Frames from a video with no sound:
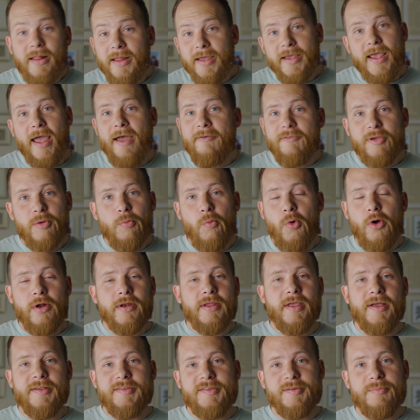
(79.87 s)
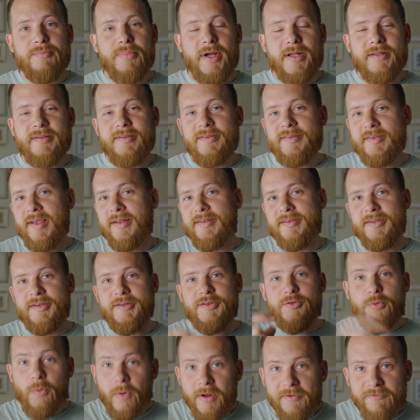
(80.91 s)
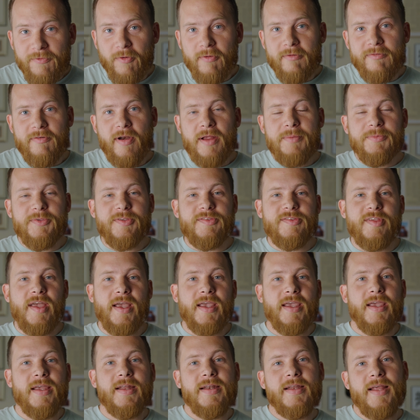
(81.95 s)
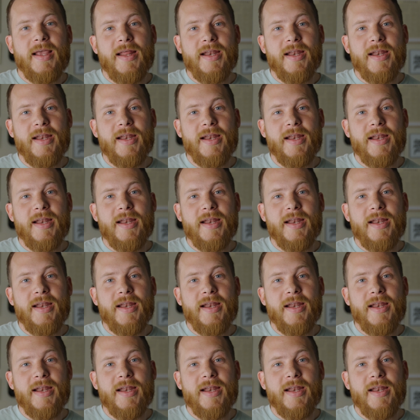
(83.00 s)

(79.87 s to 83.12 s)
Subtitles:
like having one custom button set to 24 frames a second